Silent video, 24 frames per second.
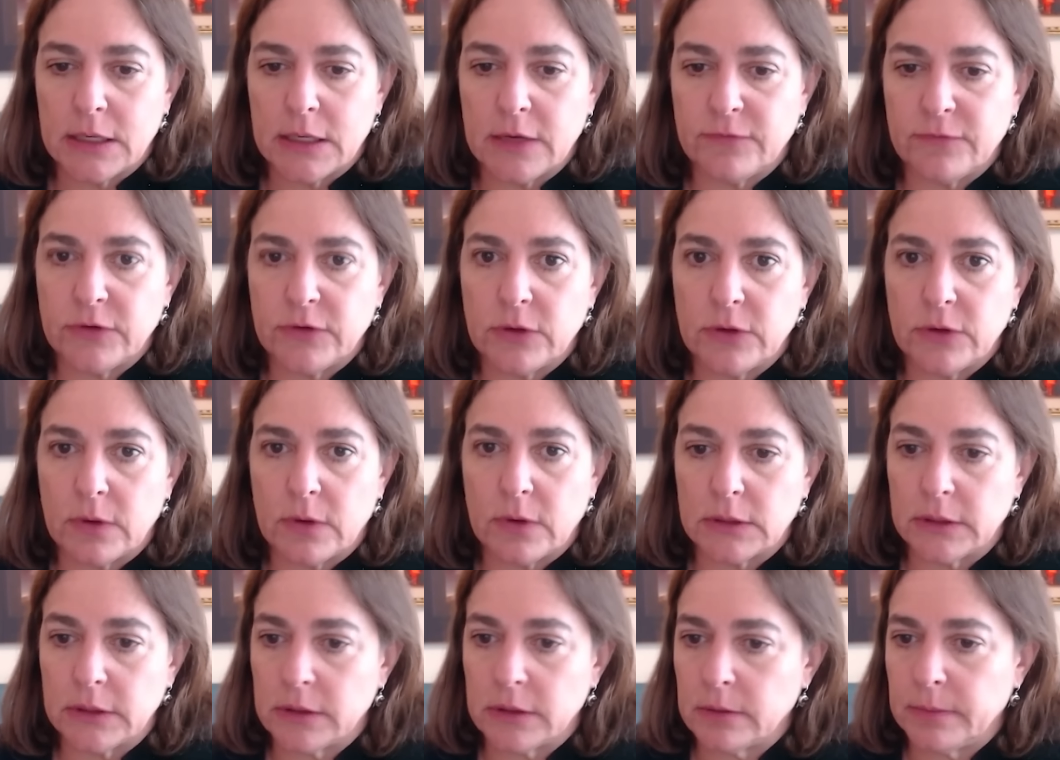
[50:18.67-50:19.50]
give you a
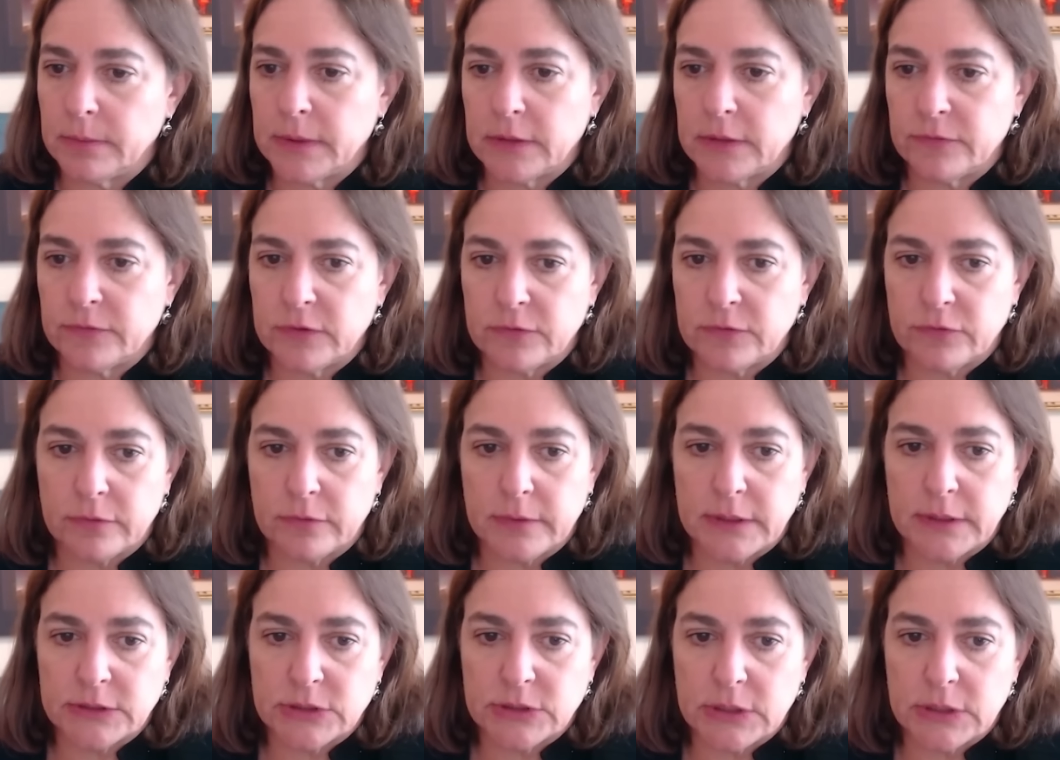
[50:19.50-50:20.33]
little bit of
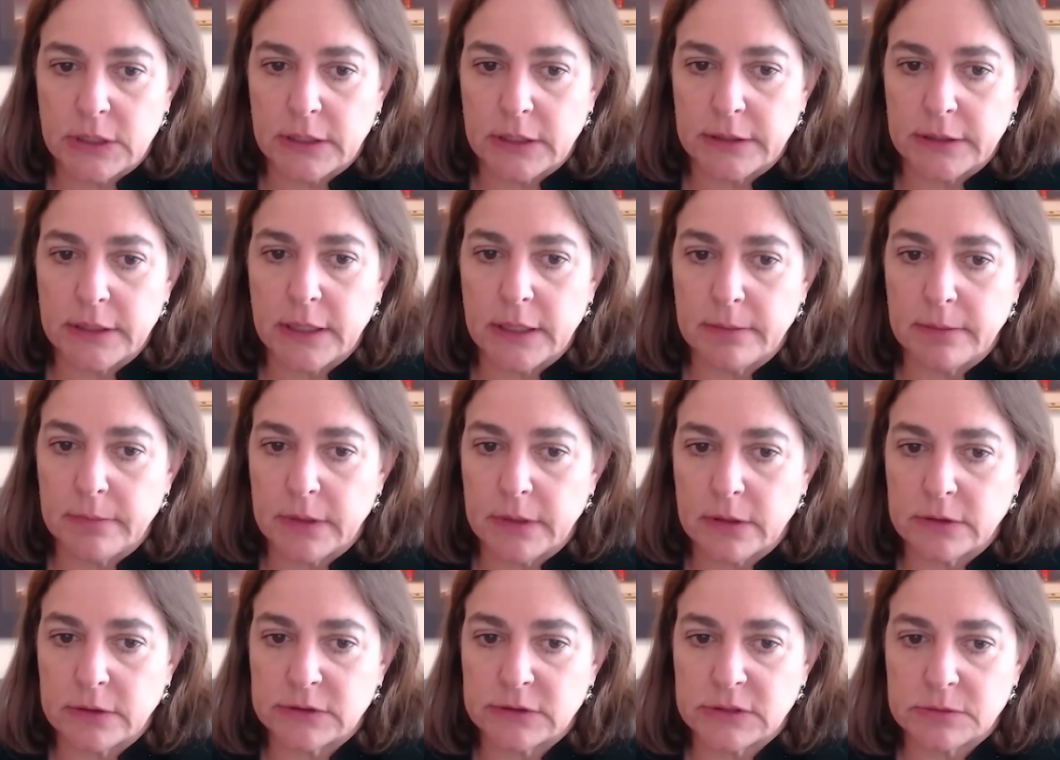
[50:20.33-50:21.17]
information on them
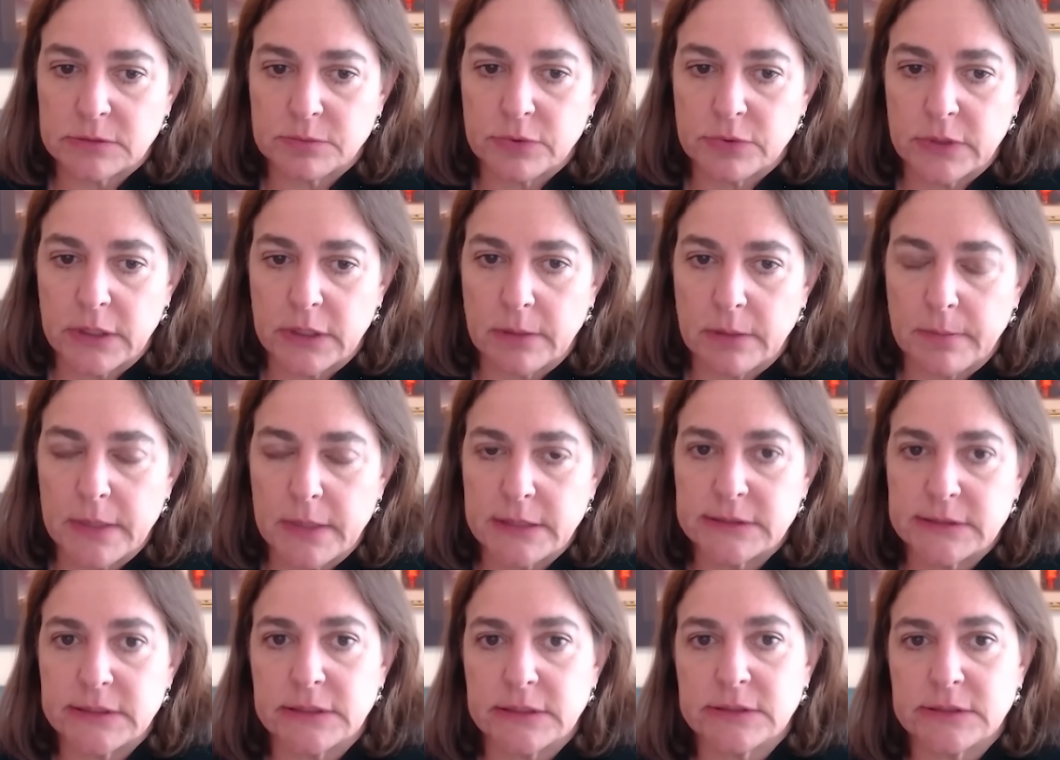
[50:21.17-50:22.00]
because it's pretty
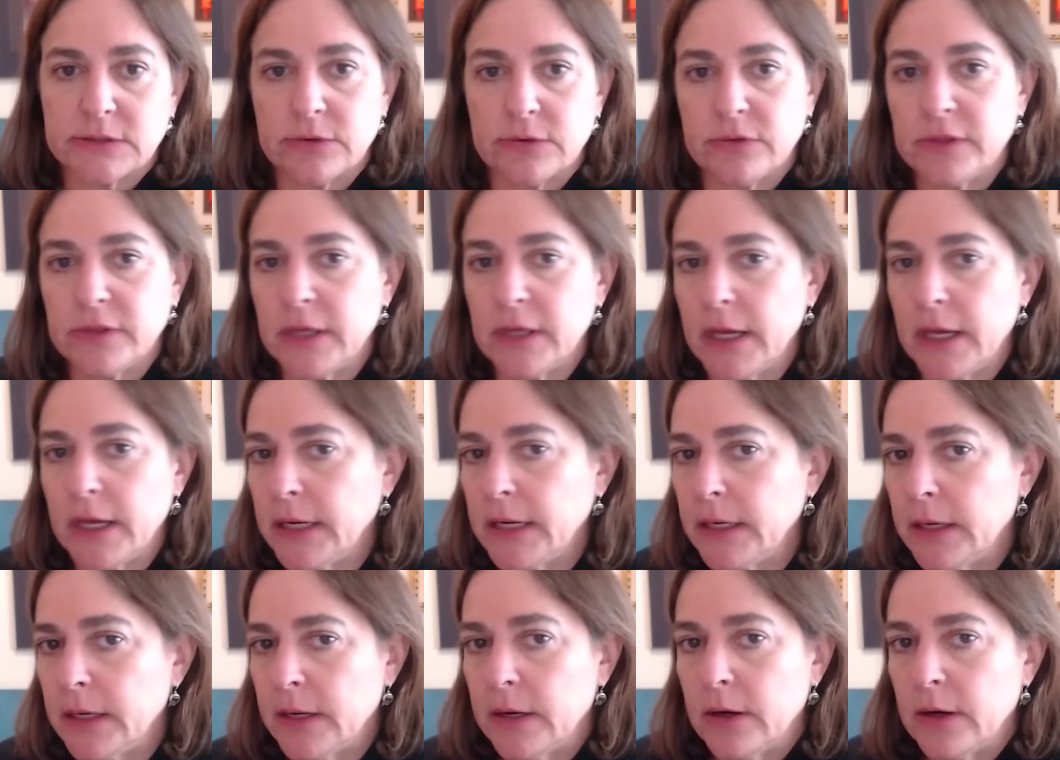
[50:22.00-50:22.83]
amazing. So
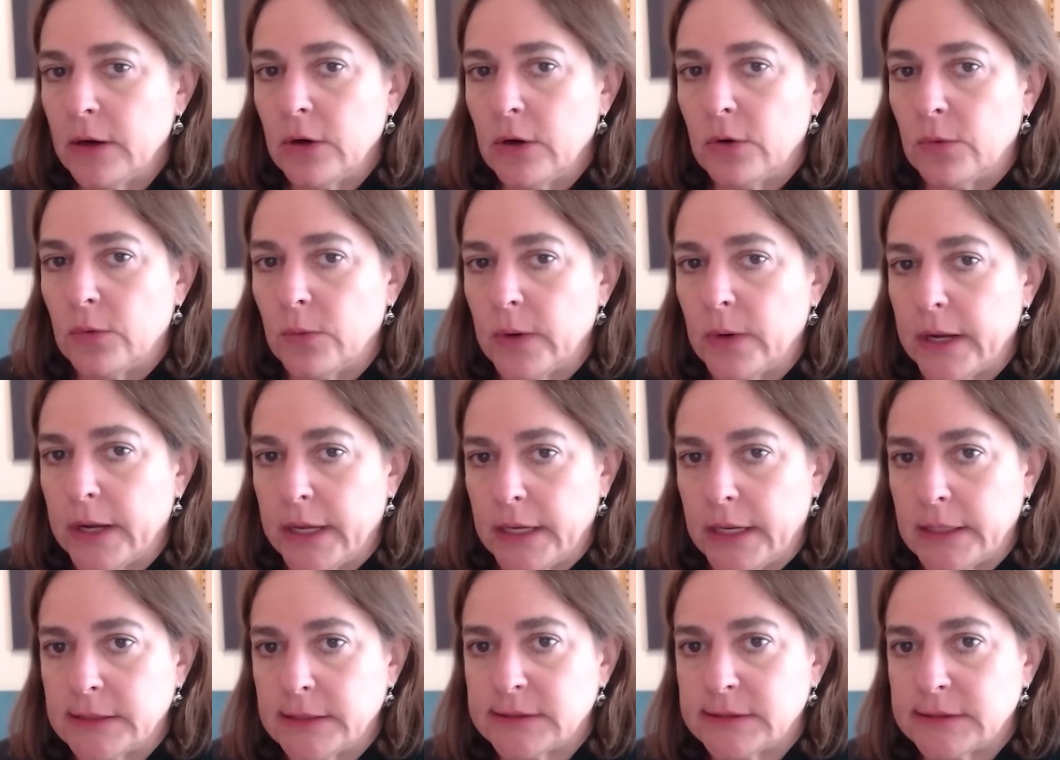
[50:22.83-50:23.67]
they
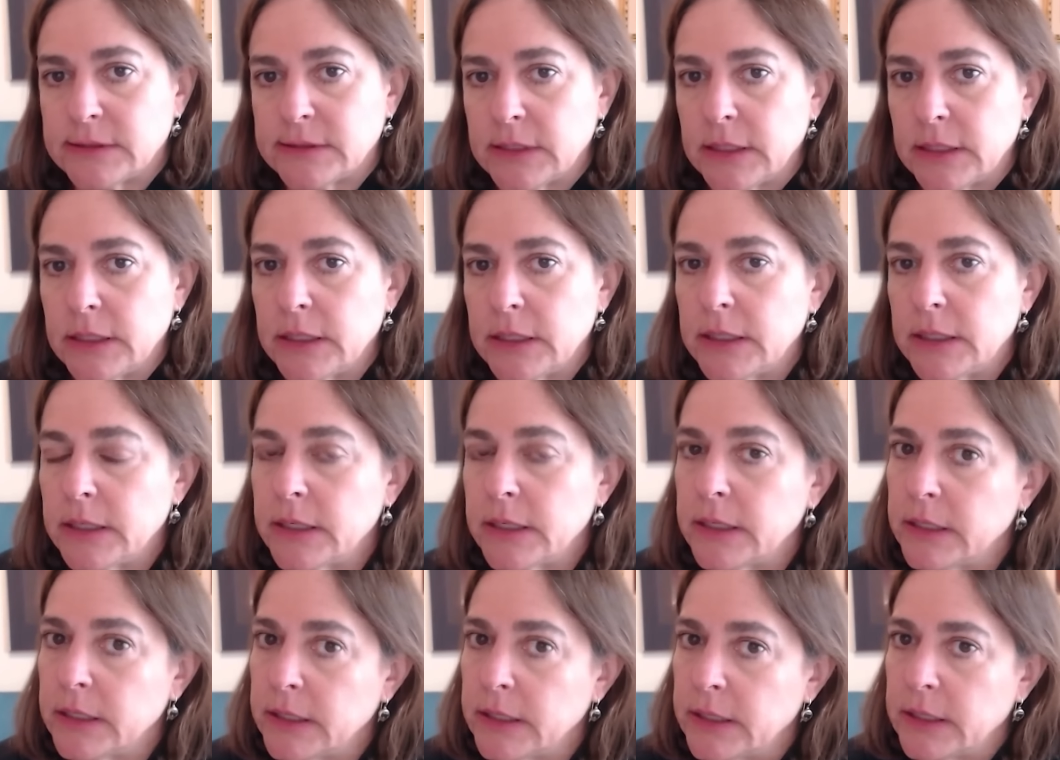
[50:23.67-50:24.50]
raised,
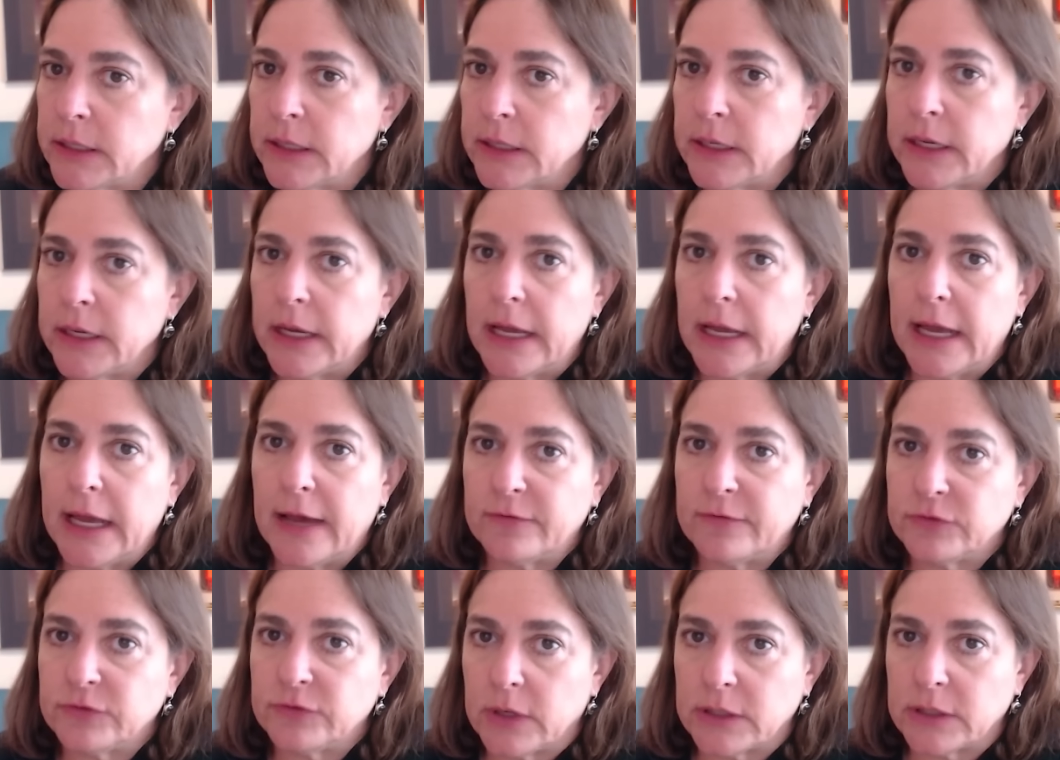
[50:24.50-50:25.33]

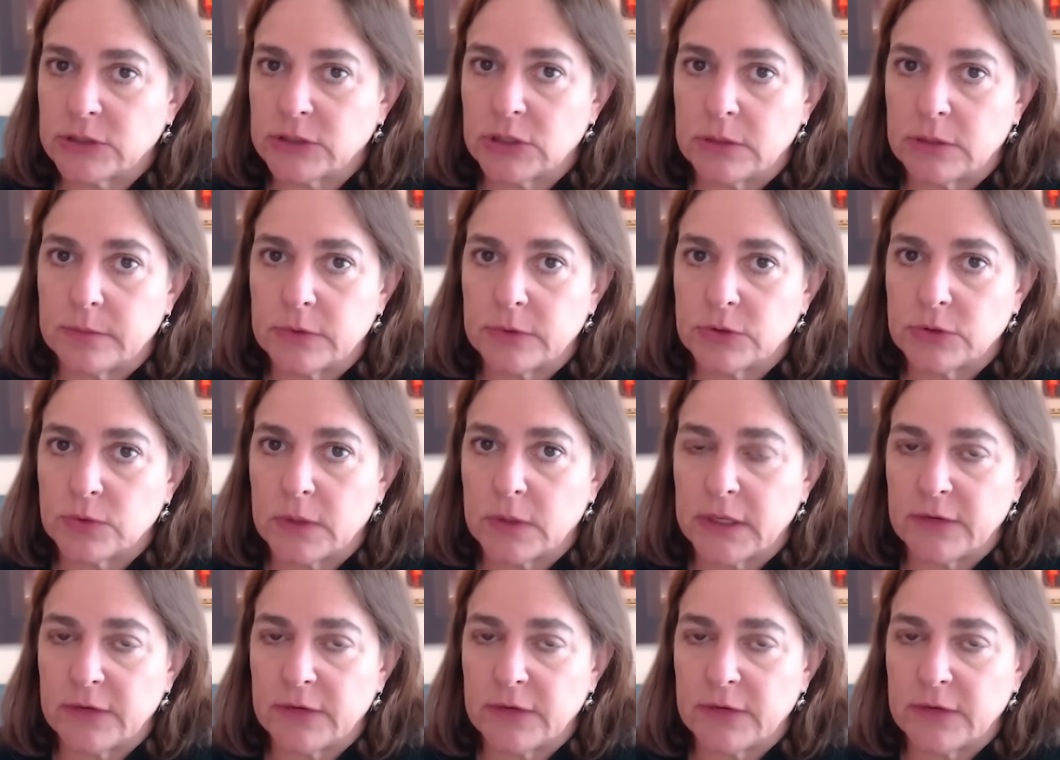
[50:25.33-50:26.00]
after October